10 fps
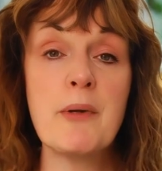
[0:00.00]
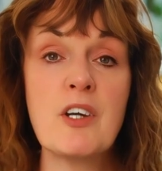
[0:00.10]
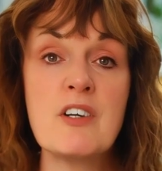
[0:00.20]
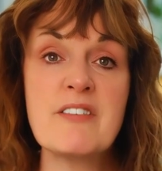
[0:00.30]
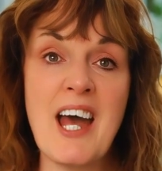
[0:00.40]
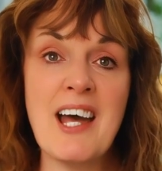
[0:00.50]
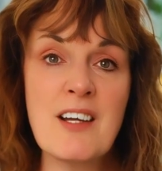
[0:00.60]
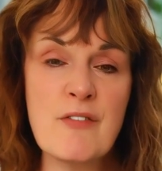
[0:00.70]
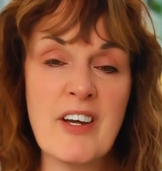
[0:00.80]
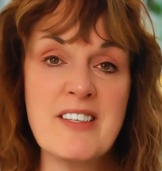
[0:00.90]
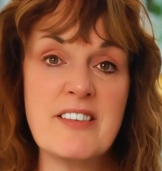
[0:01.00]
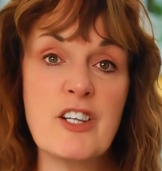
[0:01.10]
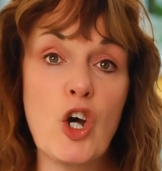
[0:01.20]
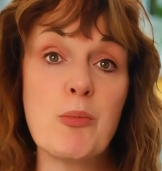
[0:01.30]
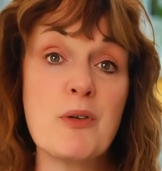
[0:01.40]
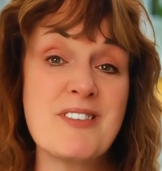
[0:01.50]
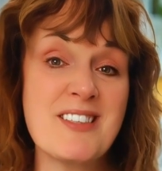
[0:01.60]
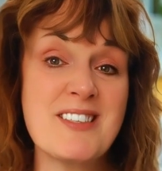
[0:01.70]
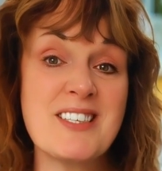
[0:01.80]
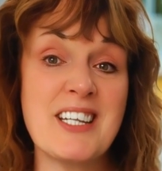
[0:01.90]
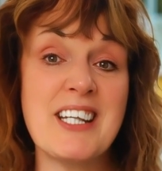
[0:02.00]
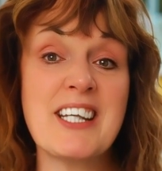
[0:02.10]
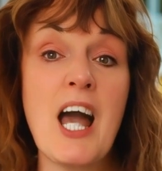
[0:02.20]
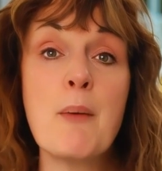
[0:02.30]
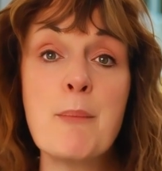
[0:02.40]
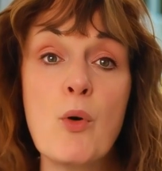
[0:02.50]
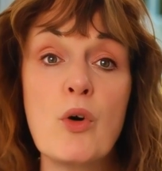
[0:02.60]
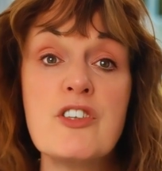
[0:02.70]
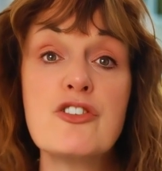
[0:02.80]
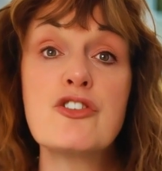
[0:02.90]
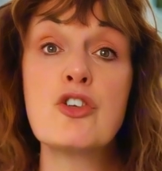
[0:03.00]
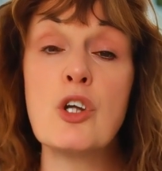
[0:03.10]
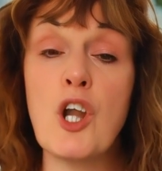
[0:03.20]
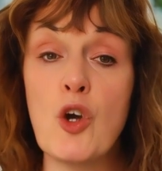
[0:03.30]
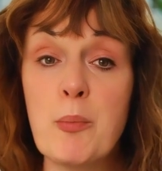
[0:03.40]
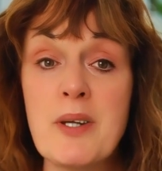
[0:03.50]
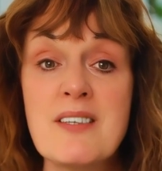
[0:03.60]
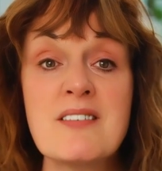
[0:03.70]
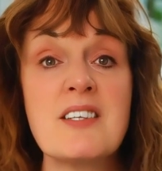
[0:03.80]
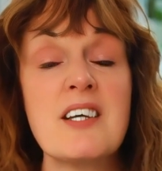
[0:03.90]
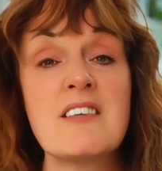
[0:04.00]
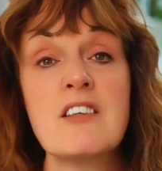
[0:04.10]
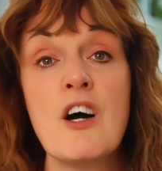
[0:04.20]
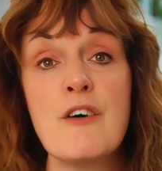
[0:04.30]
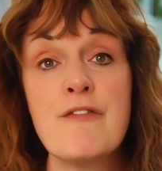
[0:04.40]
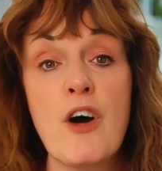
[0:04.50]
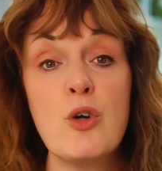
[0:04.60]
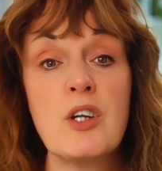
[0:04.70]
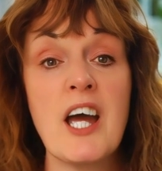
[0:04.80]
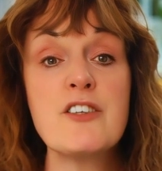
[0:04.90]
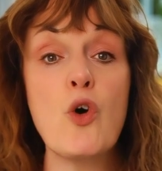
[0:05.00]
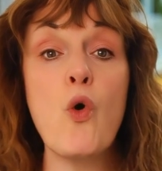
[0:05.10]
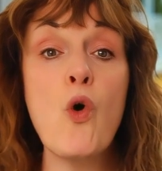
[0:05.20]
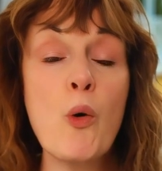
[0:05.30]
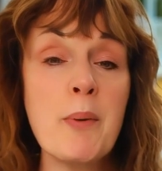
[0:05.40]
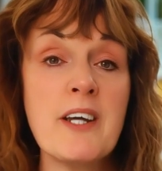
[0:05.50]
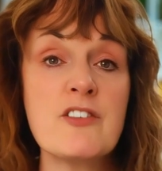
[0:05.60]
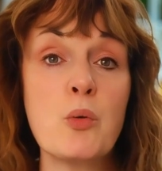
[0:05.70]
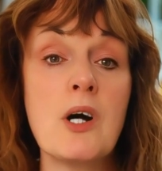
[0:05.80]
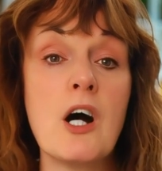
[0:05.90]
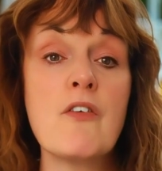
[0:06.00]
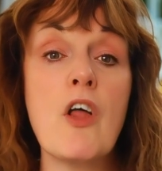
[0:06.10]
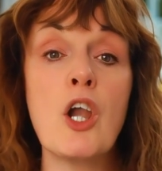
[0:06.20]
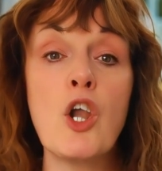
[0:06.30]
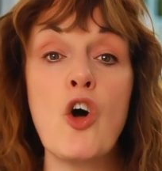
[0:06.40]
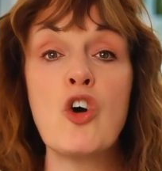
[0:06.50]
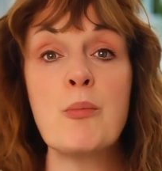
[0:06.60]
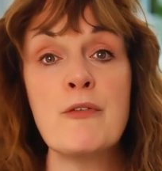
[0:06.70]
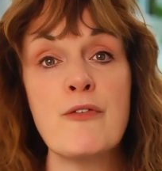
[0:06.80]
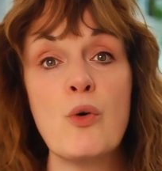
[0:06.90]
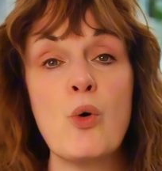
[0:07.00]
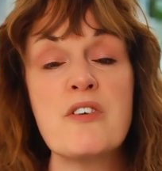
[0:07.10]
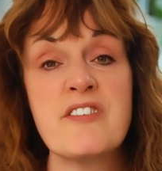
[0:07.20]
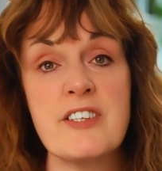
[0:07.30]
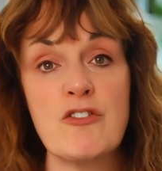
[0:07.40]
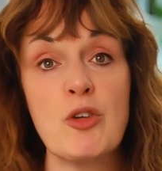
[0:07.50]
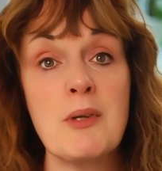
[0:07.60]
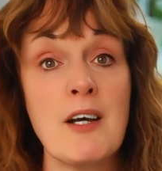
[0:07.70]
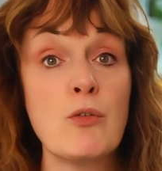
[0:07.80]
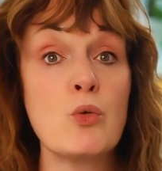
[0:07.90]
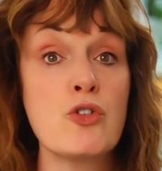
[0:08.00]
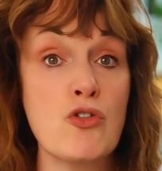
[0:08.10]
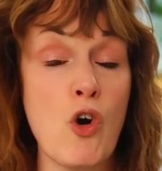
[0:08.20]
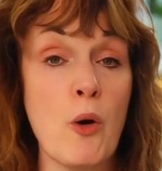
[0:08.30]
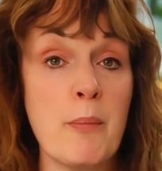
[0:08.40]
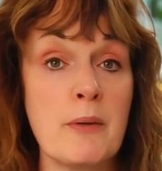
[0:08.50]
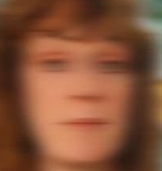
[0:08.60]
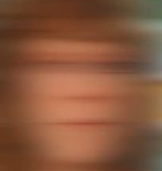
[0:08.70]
because elevated homocysteine can point to low B6, folate, or B12 long before serum levels drop.